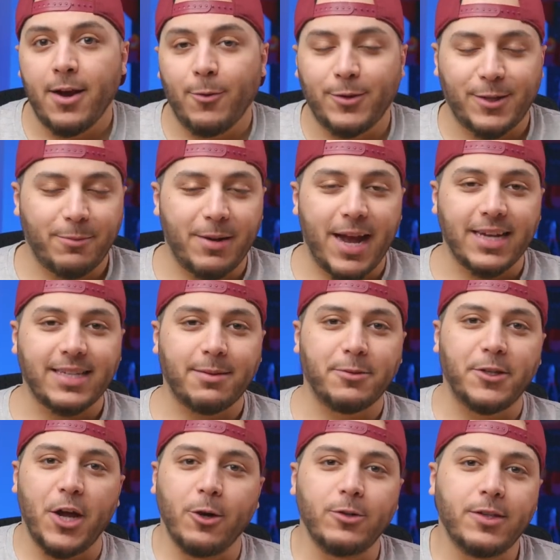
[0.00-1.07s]
What's up guys, I'm
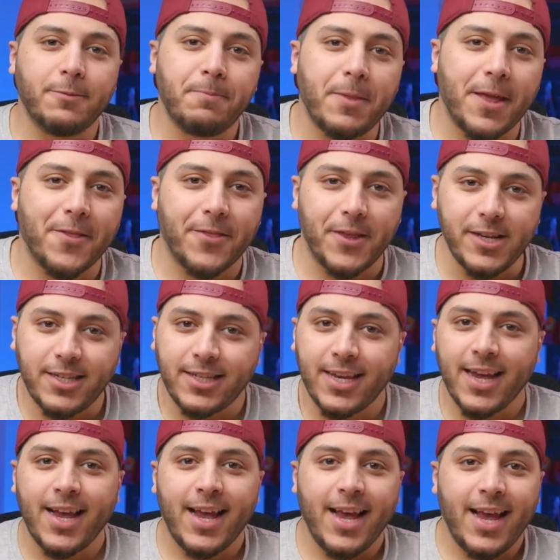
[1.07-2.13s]
Snows, and this
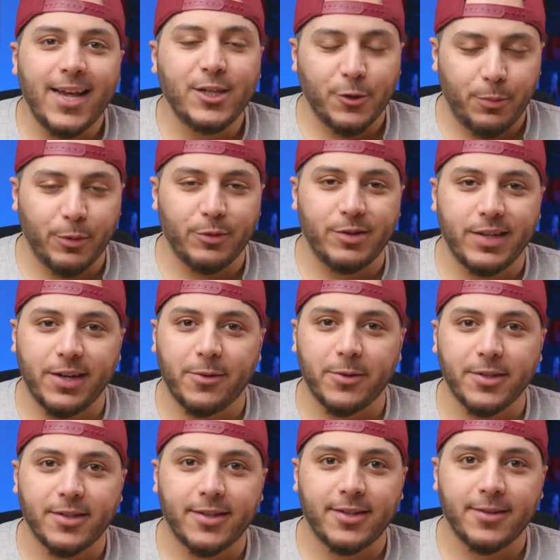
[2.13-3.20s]
is your Boot
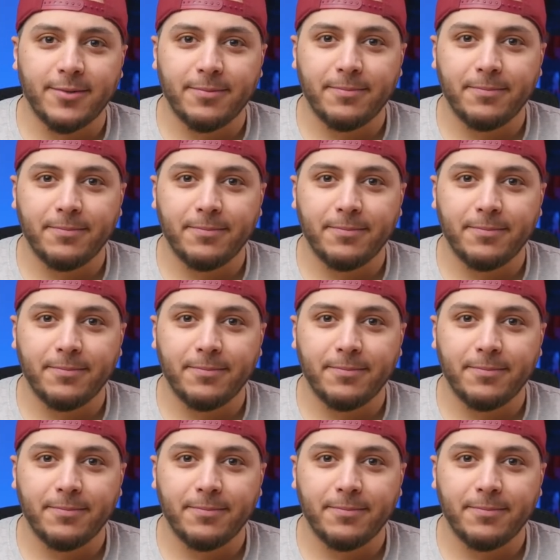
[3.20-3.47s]
Sequence.